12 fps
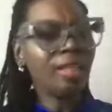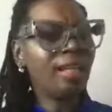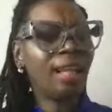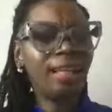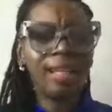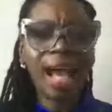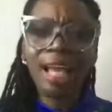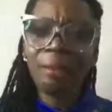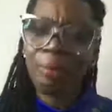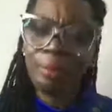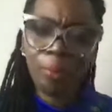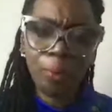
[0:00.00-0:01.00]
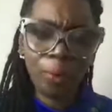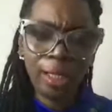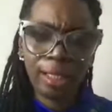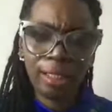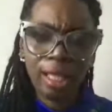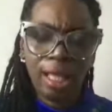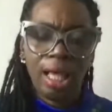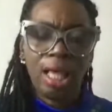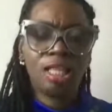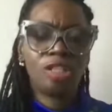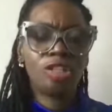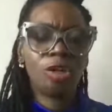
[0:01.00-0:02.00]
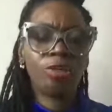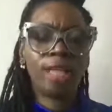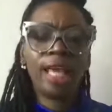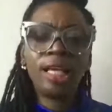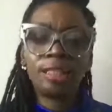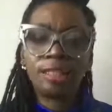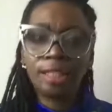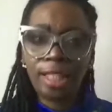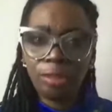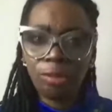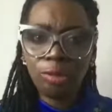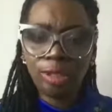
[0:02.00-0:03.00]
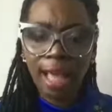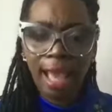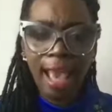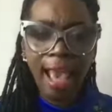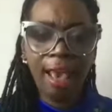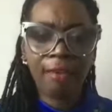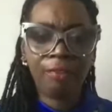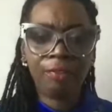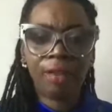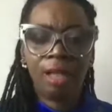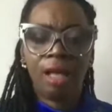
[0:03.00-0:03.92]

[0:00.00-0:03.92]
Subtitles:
And a lot of people went. And so they continue to have